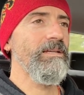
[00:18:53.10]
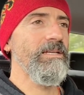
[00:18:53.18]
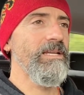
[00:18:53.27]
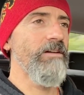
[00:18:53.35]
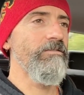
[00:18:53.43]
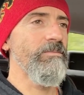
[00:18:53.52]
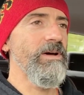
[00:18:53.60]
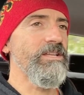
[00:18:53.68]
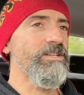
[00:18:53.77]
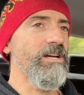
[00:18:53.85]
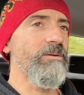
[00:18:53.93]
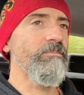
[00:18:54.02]
Never
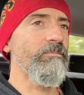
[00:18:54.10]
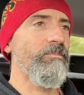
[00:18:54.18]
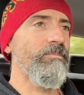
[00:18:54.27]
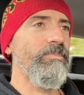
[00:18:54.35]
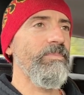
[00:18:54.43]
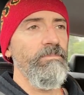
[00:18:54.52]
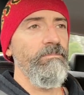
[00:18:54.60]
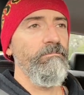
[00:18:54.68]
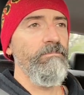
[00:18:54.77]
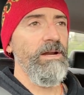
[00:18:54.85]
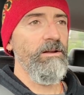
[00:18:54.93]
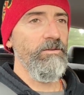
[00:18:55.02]
match up.
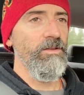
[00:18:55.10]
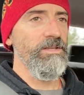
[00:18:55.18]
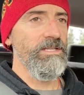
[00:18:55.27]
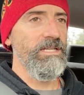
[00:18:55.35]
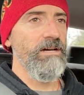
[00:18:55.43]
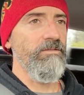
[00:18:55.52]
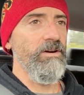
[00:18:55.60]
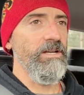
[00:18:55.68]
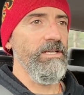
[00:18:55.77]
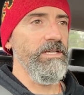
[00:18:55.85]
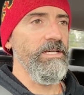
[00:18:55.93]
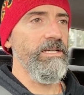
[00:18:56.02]
But I've got the stuff I
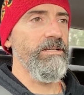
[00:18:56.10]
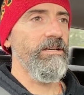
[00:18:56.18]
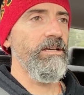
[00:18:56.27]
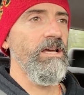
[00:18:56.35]
need.